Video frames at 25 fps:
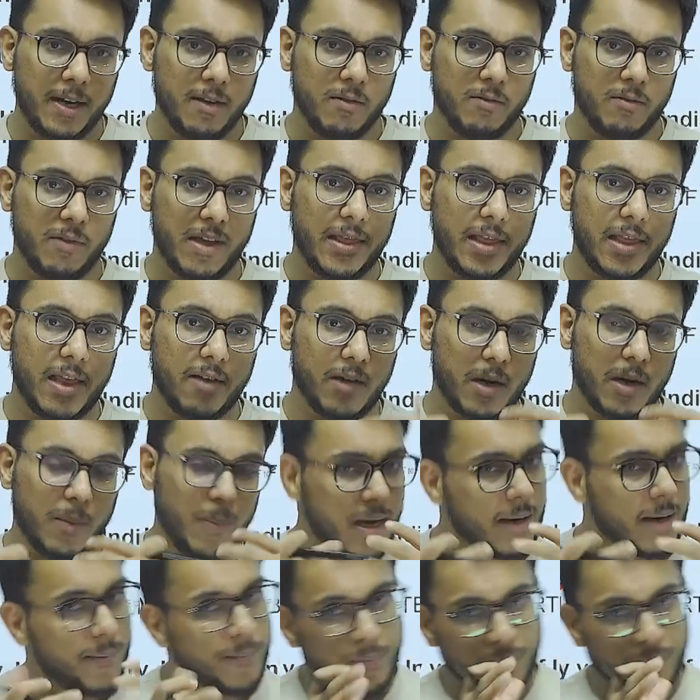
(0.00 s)
they were being
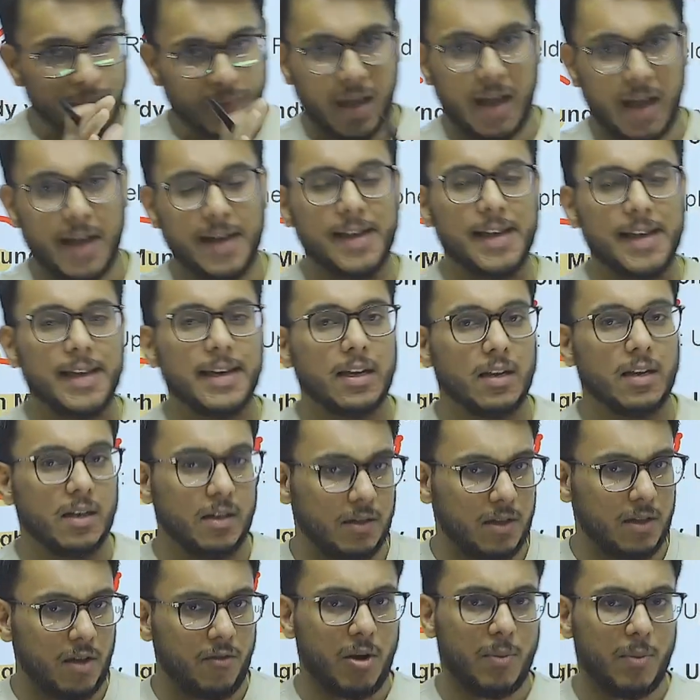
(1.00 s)

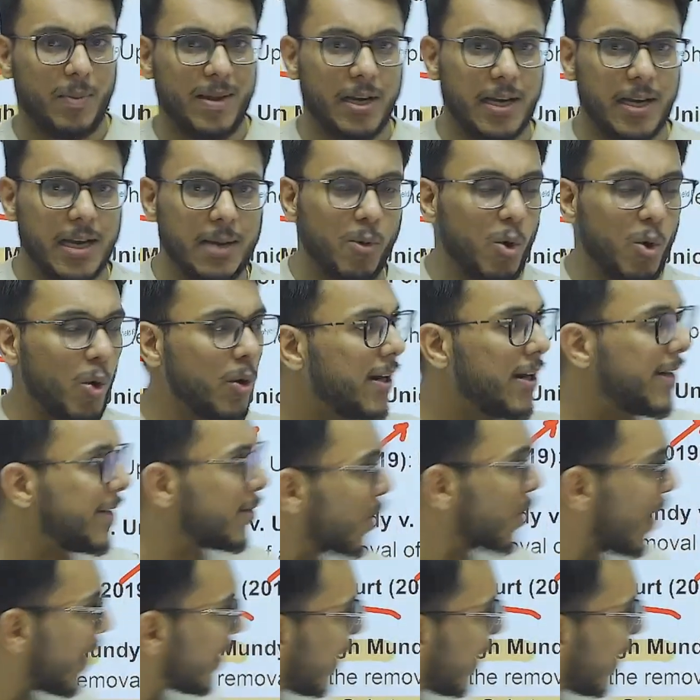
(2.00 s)
re-uploaded. So at that